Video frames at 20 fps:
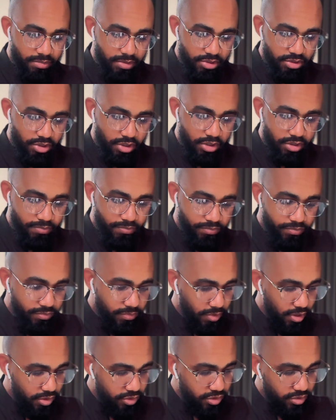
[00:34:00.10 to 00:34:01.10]
Does Art.
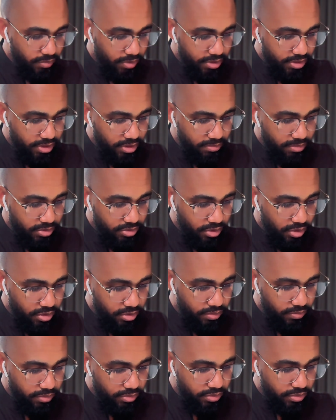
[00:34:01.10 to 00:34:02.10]
I used to watch Sam Does Art
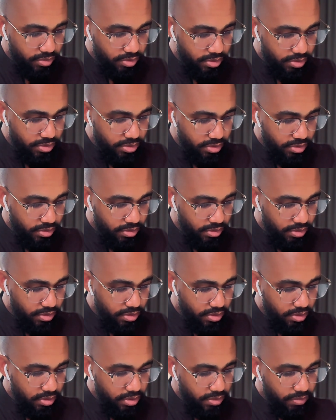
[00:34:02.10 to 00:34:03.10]
do this
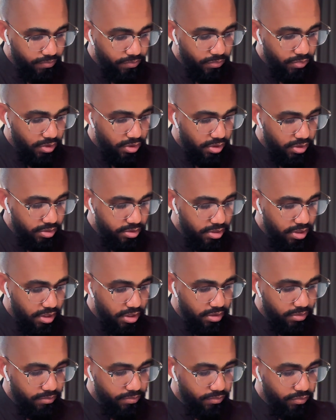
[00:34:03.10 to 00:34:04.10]
all the
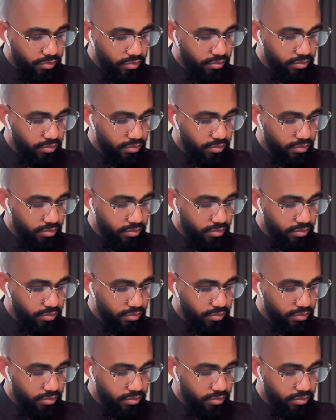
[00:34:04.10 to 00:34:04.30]
time.